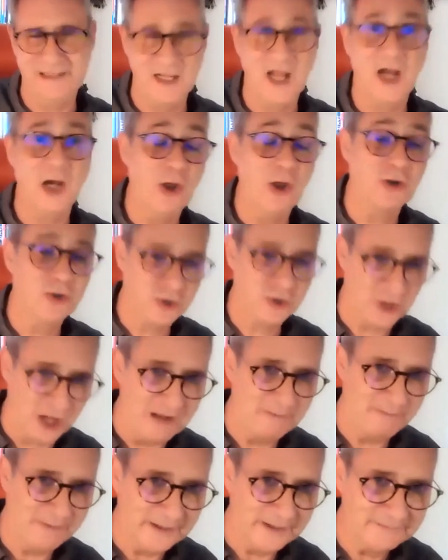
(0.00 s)
a lot
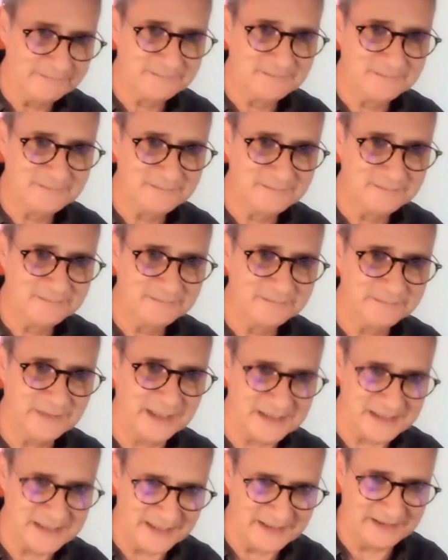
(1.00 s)
sharper,
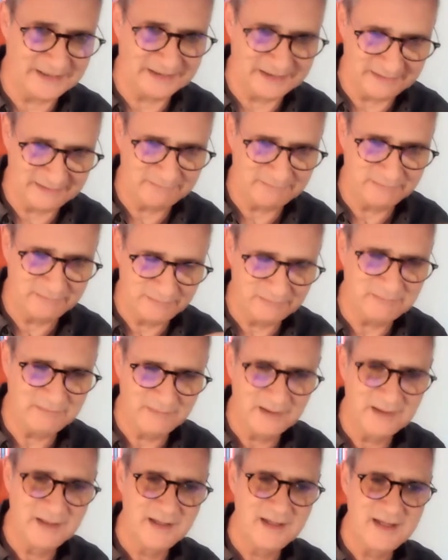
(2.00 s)
because I think,
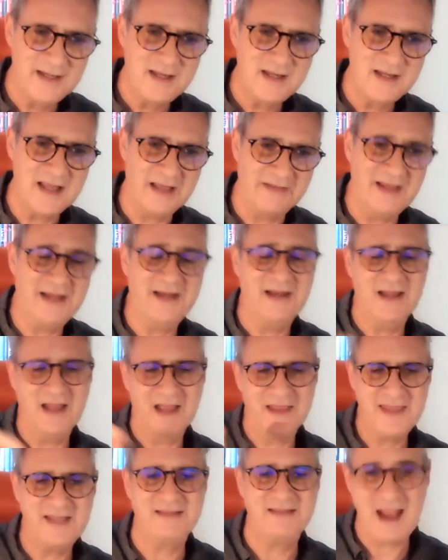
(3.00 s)
and then I
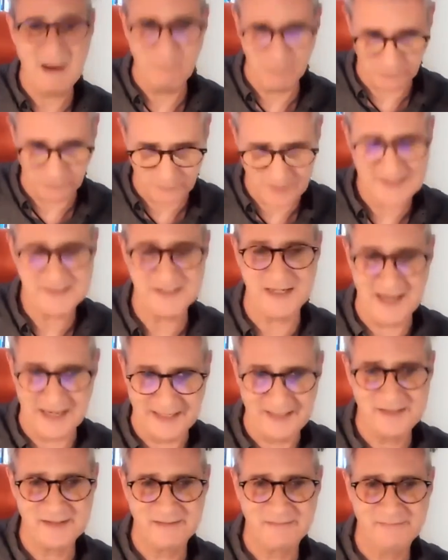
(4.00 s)
think that will
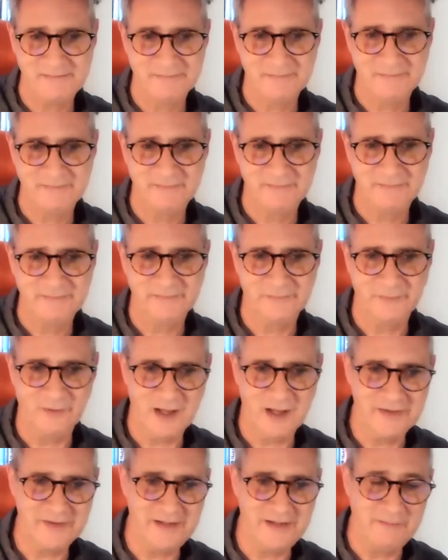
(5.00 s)
resonate
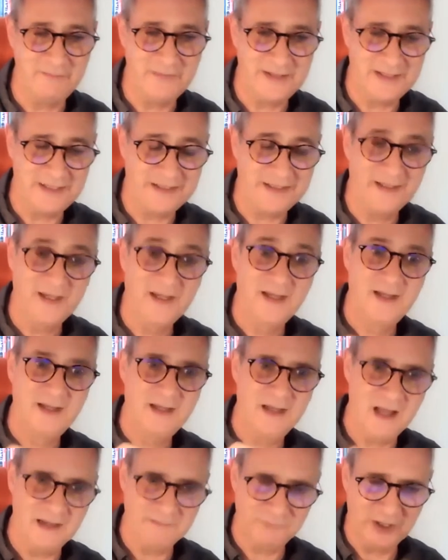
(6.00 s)
rather than it being,
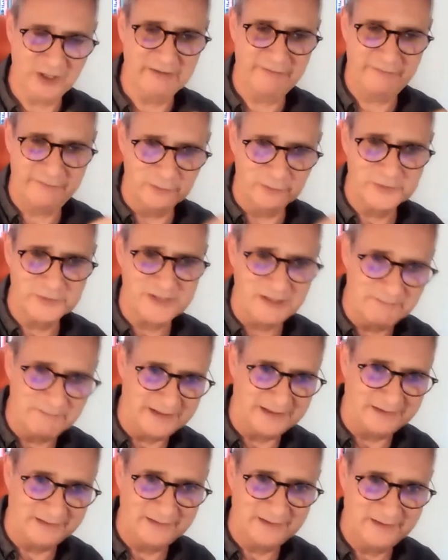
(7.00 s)
I'm trying to force
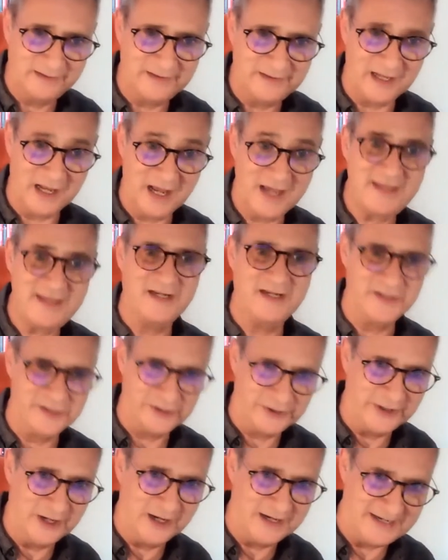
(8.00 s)
something that I think is a
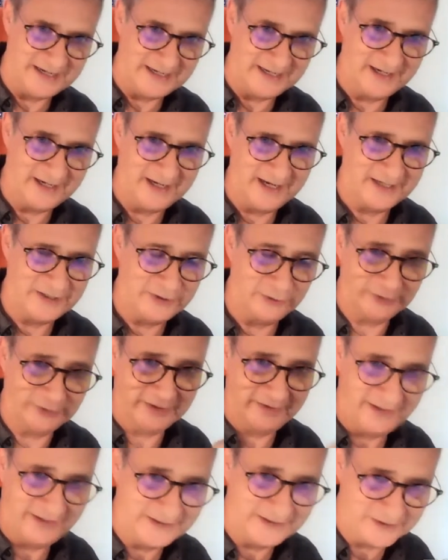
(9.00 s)
good idea and you're going
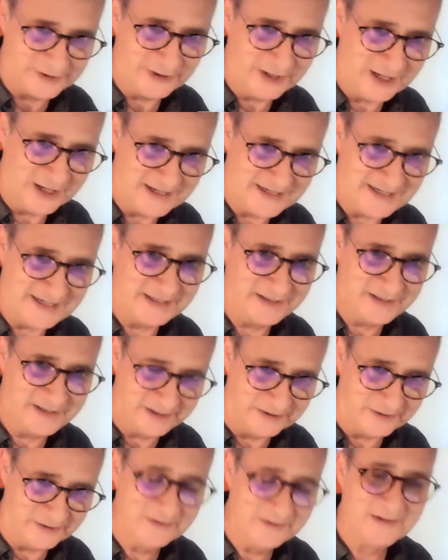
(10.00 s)
to think it's a good idea
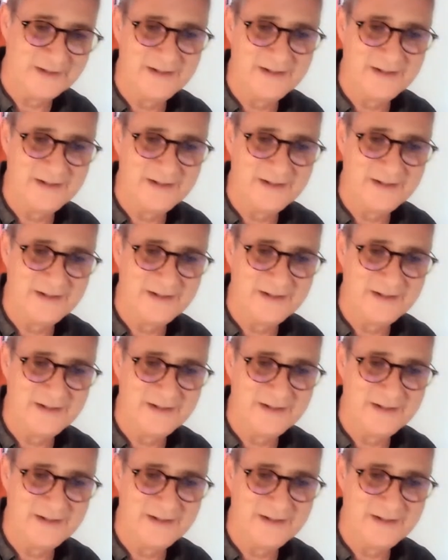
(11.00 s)
too.